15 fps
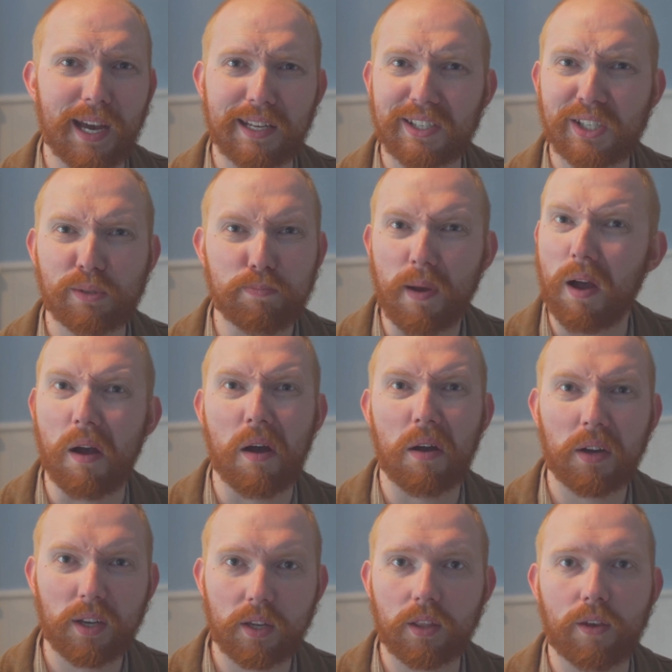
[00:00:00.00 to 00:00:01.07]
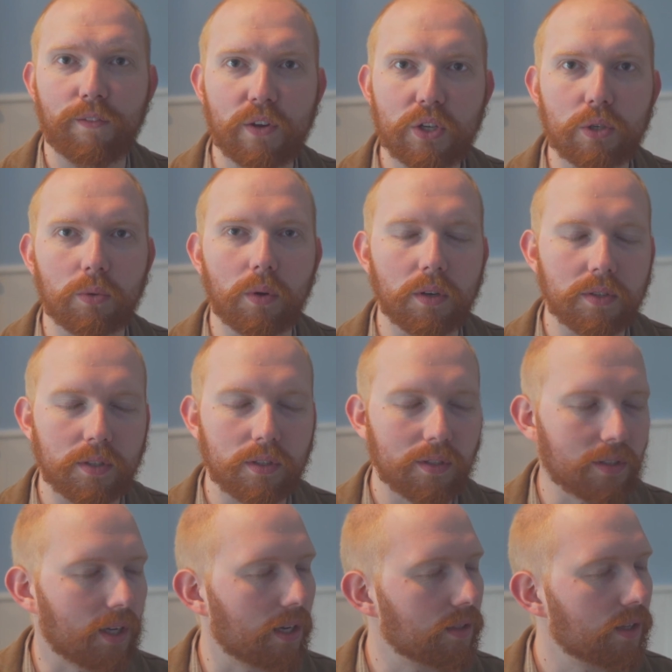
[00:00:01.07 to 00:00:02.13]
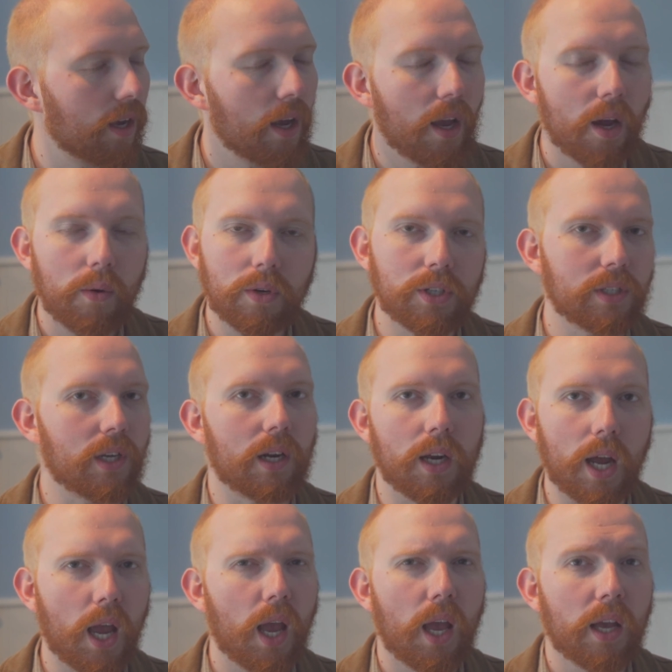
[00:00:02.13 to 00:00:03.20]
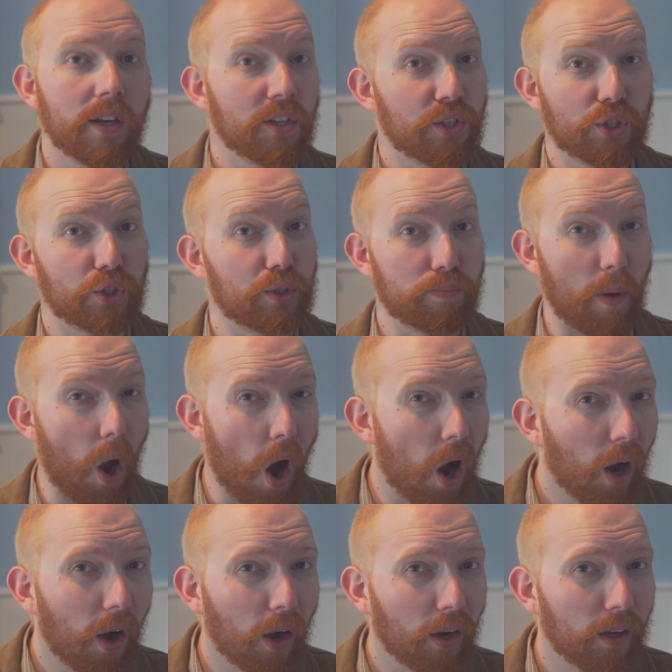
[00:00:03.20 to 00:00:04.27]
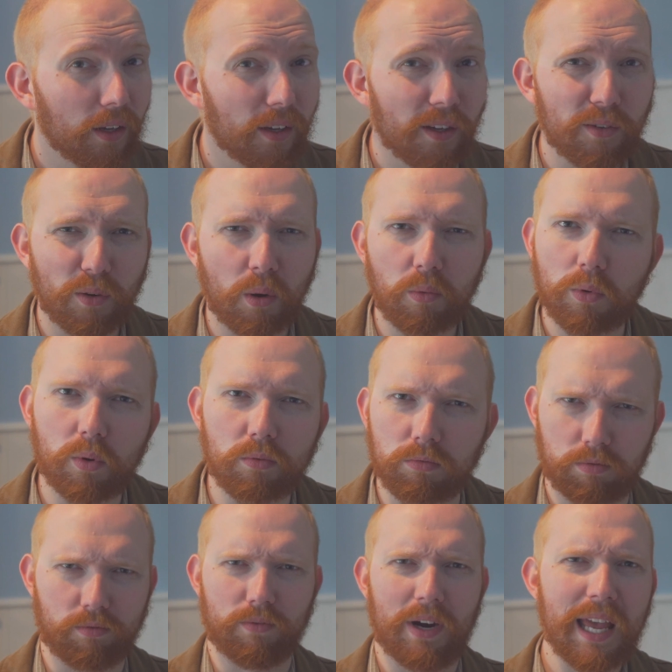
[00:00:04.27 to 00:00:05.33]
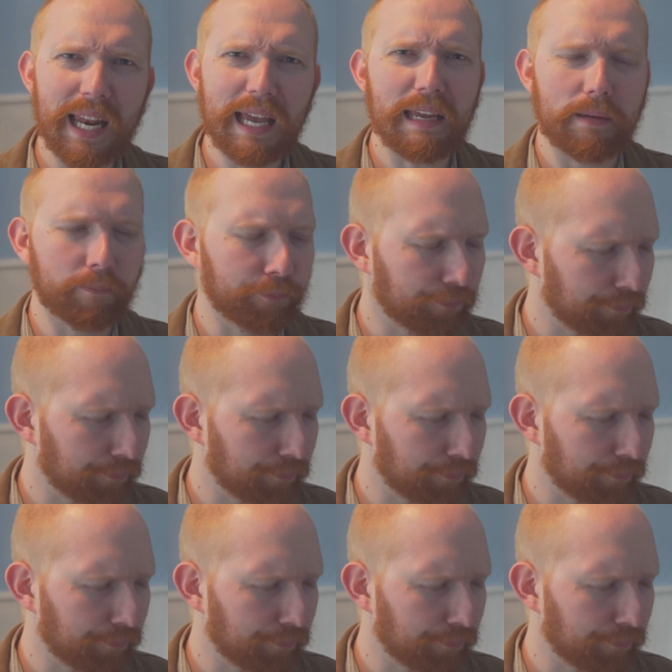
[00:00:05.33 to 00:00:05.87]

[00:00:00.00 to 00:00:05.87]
and Spark are the official ones, as it says, which is kind of like, Spark? Really?